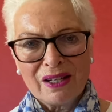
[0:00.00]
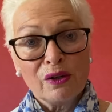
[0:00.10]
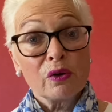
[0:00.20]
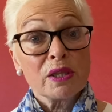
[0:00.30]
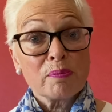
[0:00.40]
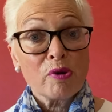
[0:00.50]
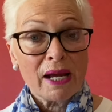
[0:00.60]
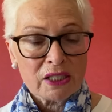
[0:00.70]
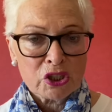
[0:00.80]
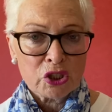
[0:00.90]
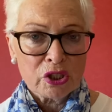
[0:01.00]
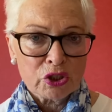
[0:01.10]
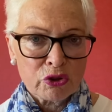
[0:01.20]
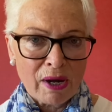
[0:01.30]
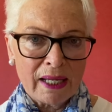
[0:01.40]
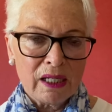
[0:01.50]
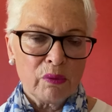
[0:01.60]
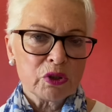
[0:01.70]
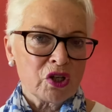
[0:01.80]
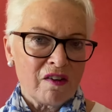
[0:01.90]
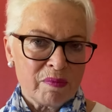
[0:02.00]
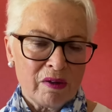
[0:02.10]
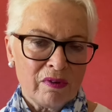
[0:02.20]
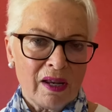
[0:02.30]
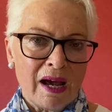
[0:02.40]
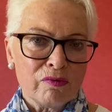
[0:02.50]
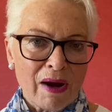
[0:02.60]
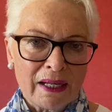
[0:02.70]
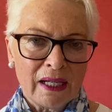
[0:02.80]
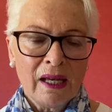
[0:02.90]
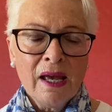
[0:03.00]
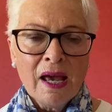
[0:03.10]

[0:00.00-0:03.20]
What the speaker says: look at the practitioner training, which I've been running,